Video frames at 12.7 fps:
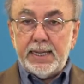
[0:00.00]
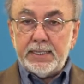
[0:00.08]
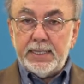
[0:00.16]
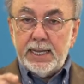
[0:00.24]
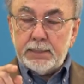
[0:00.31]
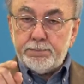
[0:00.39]

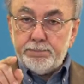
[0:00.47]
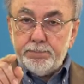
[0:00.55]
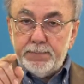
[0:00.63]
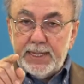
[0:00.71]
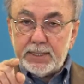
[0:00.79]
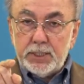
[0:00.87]
and that,
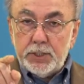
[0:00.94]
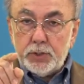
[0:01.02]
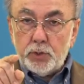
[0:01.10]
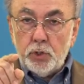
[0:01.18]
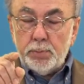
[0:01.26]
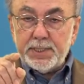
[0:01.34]
that
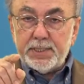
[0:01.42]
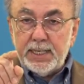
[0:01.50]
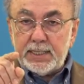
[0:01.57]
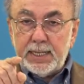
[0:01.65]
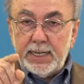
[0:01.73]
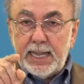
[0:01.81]
disturbance
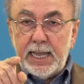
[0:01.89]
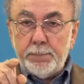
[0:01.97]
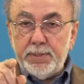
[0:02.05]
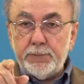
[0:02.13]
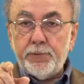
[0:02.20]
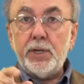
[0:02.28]
that can
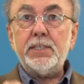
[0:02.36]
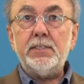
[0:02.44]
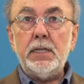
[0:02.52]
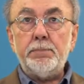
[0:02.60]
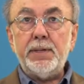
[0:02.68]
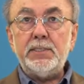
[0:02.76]
happen, for
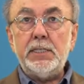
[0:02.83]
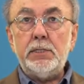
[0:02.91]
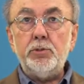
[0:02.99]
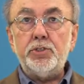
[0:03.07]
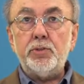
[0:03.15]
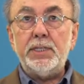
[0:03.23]
example, as
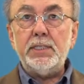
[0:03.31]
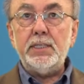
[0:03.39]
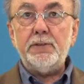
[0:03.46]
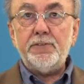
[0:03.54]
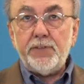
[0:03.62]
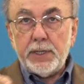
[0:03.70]
illustrated in
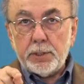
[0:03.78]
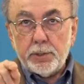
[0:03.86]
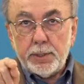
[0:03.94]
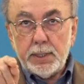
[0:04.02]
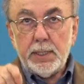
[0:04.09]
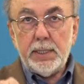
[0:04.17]
the
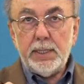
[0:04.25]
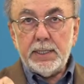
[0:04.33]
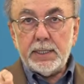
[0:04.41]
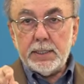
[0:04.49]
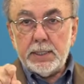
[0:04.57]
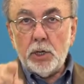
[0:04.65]
figure
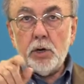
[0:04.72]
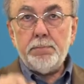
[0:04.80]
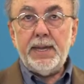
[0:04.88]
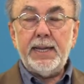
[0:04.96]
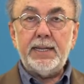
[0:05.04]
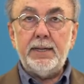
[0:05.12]
in the
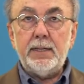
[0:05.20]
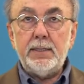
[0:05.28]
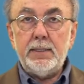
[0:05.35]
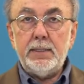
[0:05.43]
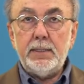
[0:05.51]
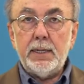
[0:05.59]
omega
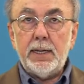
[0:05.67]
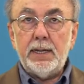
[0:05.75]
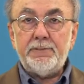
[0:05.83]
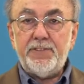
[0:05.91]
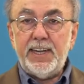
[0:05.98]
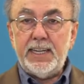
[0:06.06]

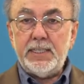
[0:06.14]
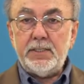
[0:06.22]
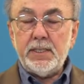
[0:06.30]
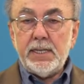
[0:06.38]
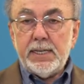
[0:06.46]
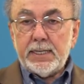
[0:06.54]
uh,
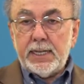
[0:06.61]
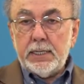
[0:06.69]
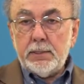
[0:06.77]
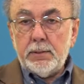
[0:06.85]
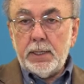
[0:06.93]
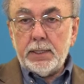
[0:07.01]
phase,
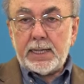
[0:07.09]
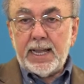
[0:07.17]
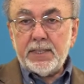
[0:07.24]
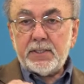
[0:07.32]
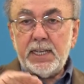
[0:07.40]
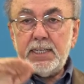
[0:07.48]
can uh,
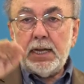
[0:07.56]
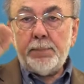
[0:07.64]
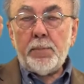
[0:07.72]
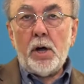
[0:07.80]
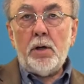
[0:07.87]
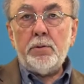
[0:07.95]
cascade
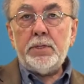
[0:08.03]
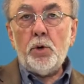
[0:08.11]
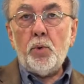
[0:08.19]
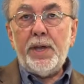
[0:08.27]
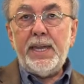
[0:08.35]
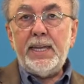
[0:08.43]
up all the
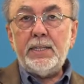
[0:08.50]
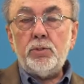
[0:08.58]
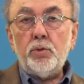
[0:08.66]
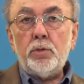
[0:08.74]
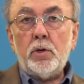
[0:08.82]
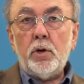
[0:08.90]
way
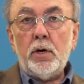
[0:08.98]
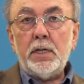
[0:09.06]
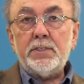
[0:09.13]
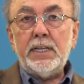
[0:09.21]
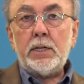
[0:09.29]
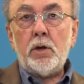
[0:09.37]
to
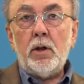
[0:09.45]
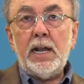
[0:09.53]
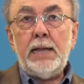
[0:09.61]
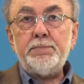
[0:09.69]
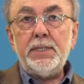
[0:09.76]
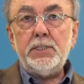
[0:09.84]
cause the
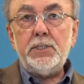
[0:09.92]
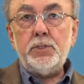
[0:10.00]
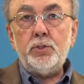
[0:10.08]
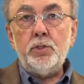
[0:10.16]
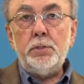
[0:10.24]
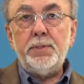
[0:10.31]
collapse and
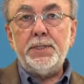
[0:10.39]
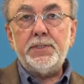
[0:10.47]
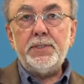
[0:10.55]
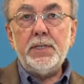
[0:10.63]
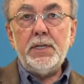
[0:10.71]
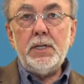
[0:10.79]

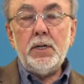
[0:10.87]
disturbance